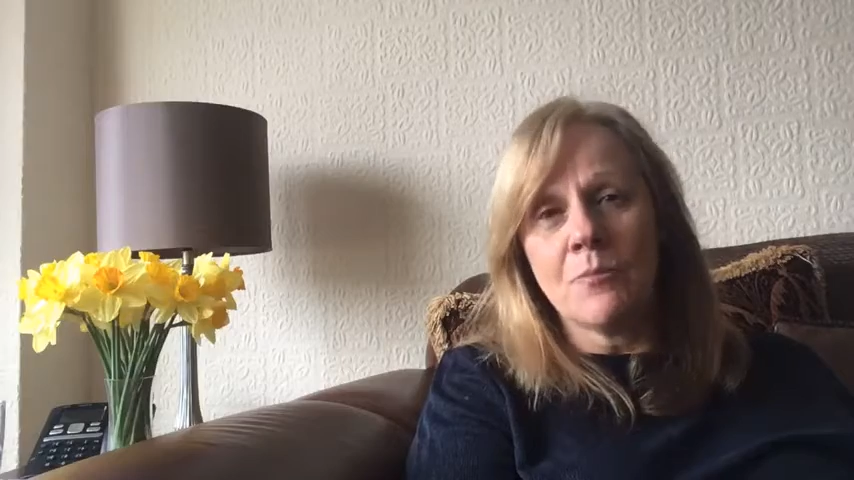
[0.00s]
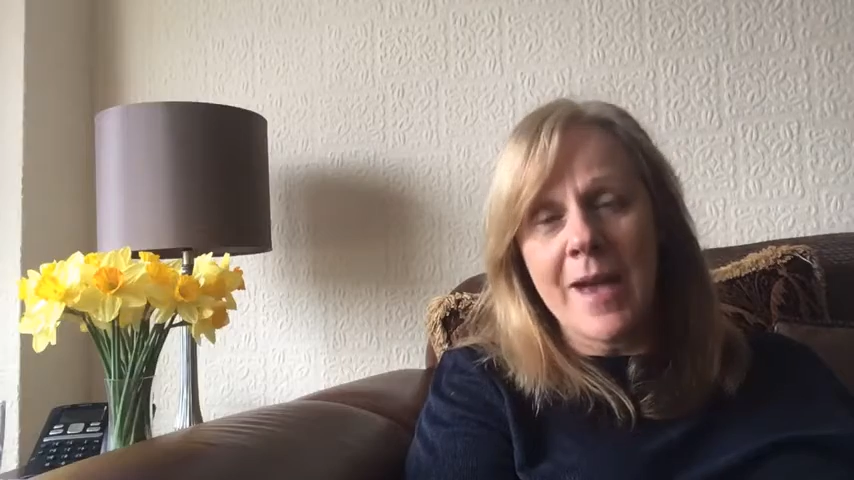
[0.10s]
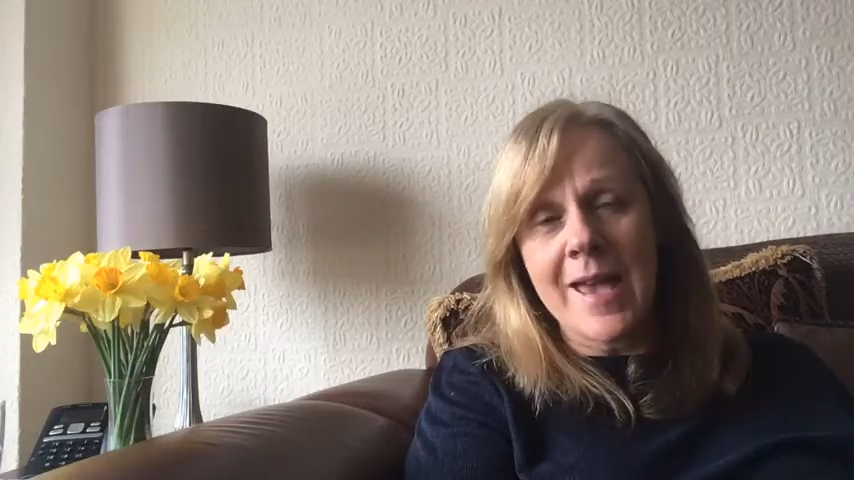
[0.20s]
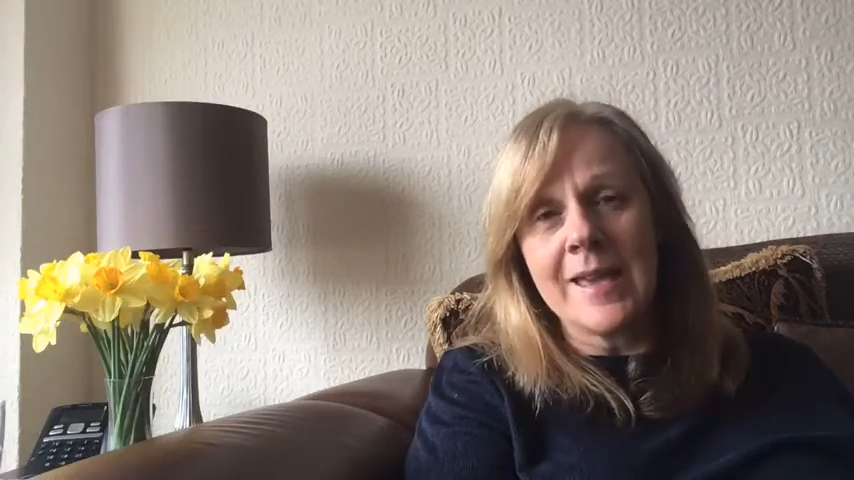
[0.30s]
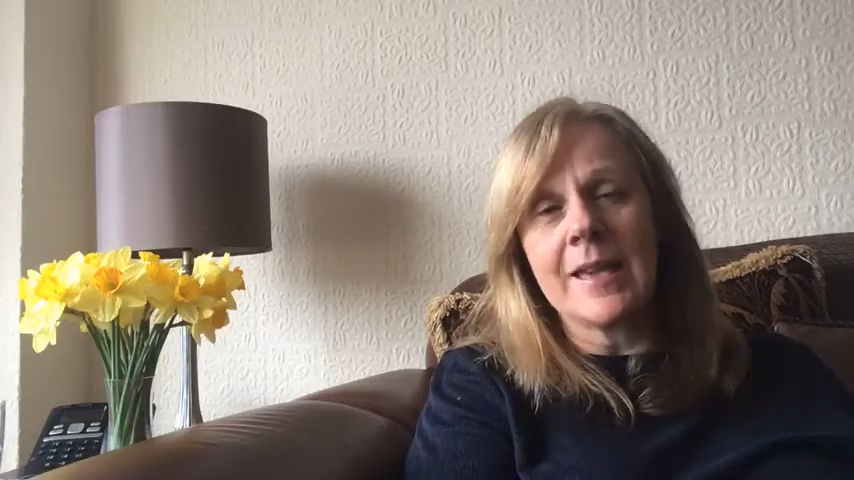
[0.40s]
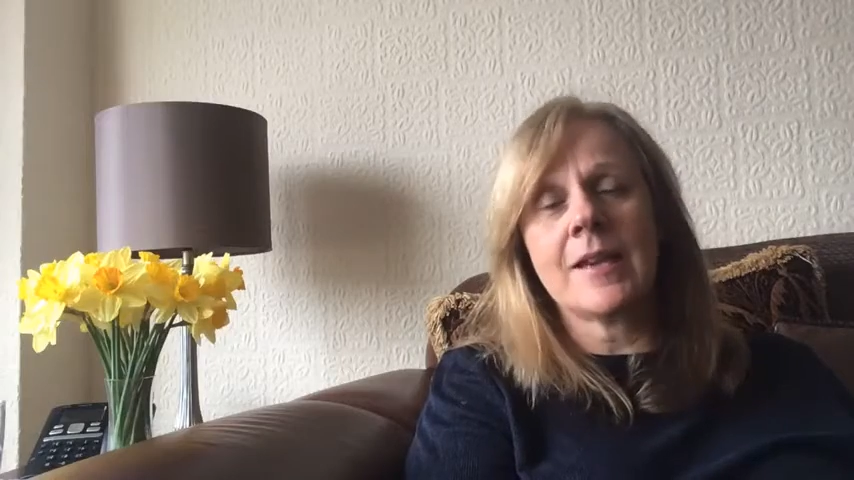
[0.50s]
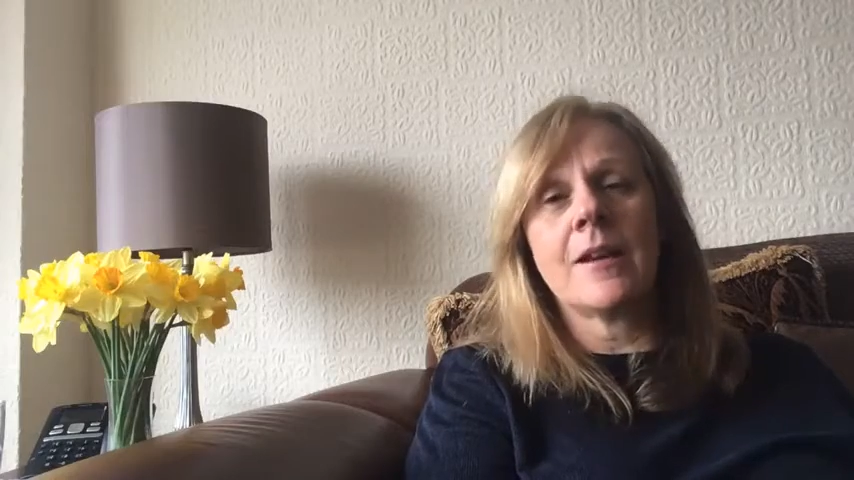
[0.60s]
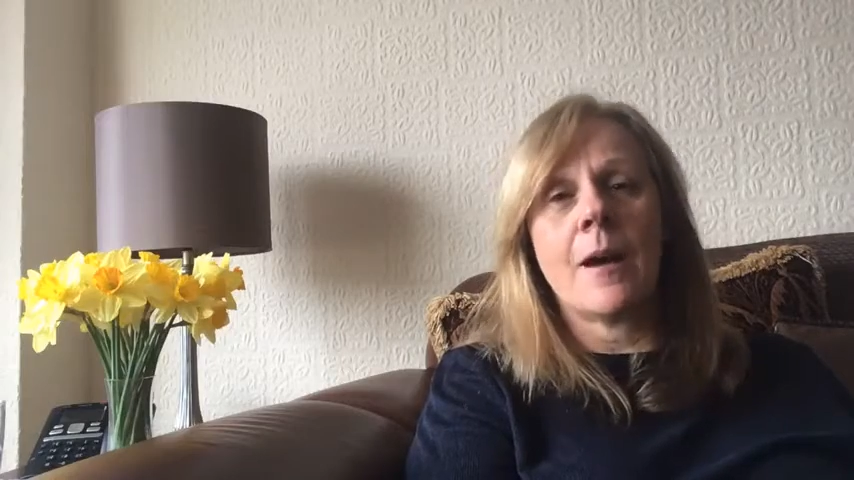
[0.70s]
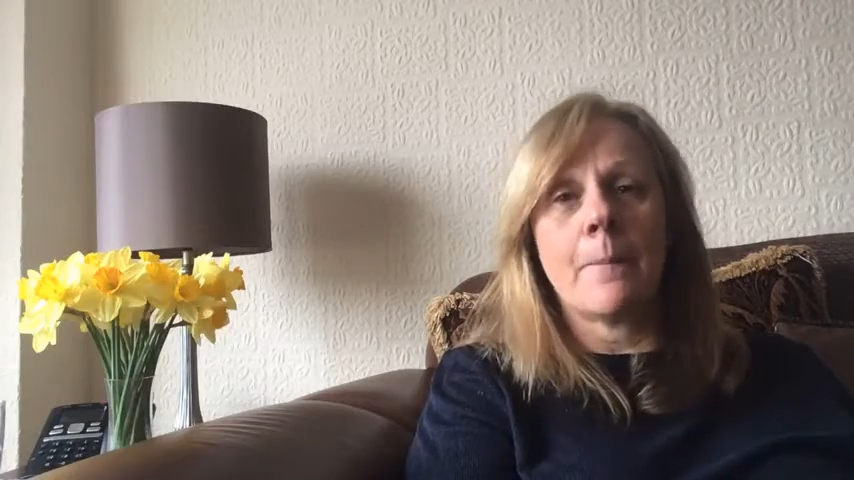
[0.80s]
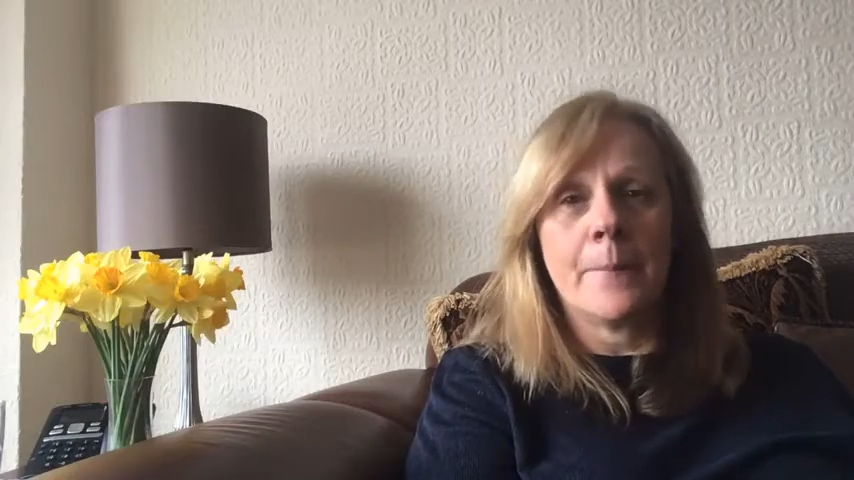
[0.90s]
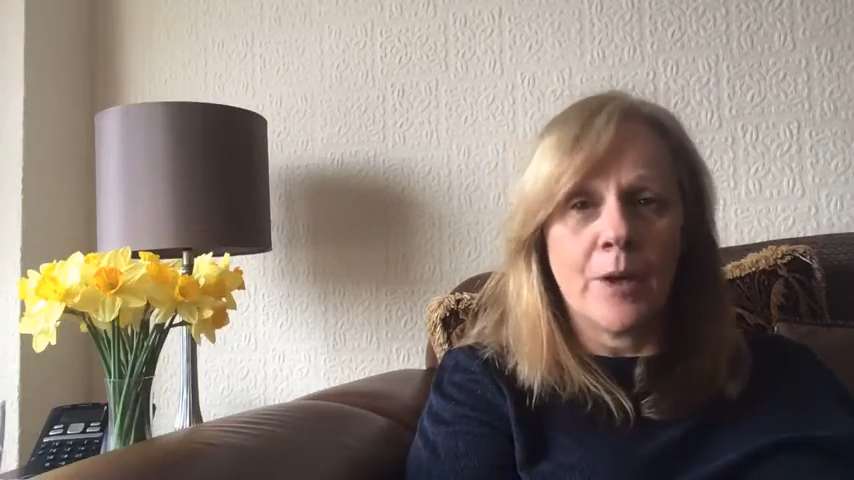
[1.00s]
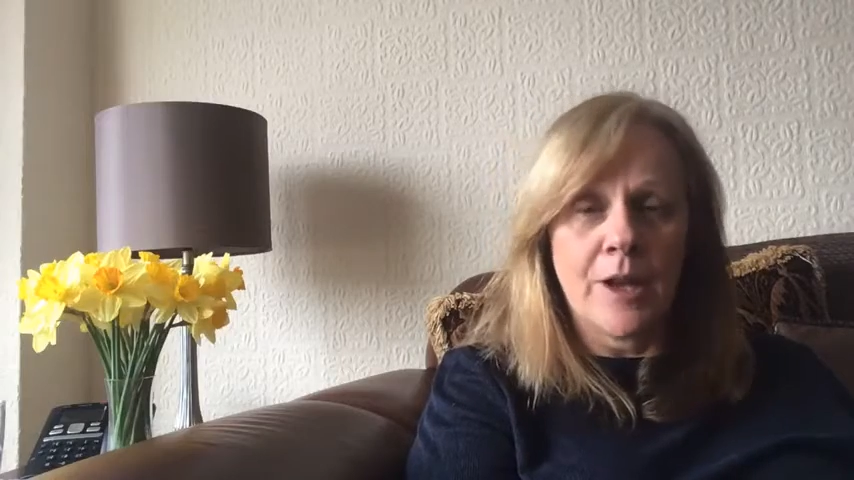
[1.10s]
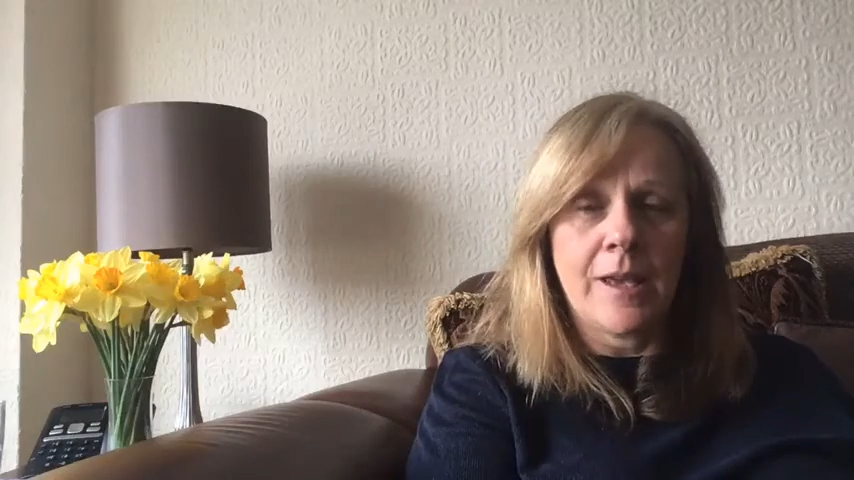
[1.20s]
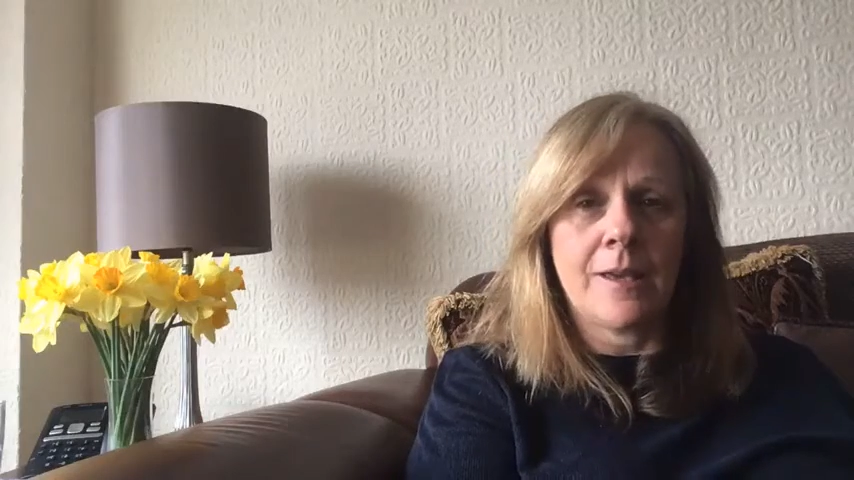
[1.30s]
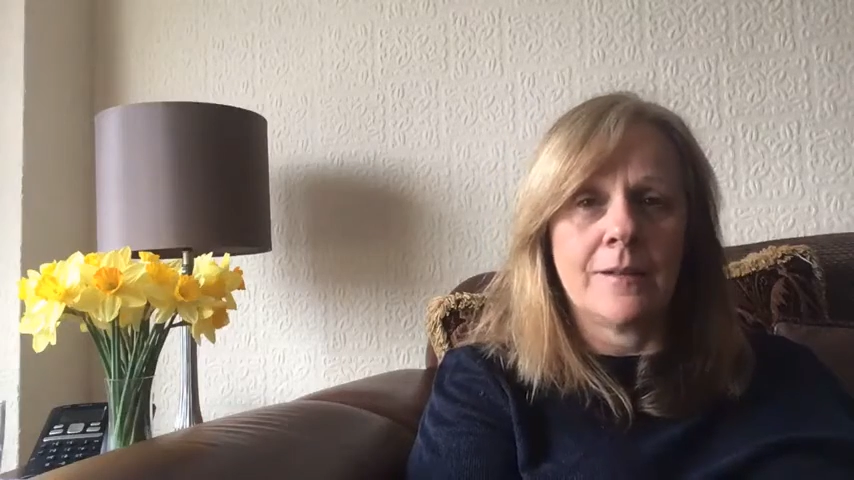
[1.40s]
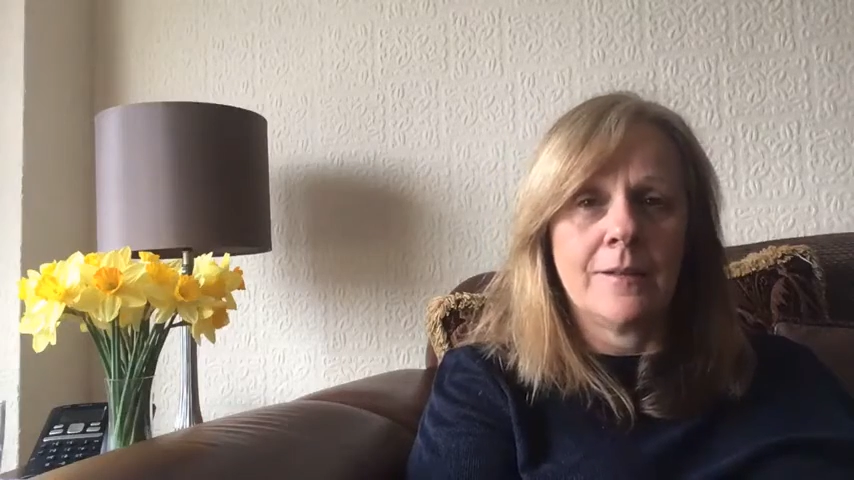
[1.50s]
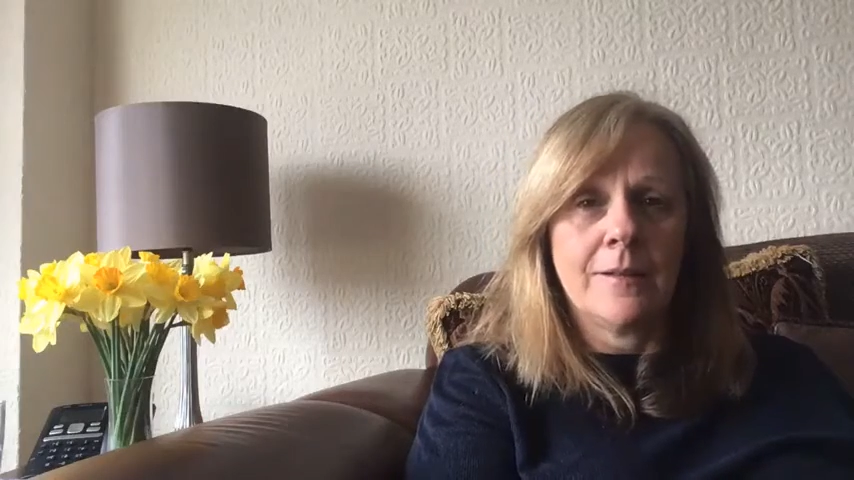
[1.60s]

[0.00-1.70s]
make money.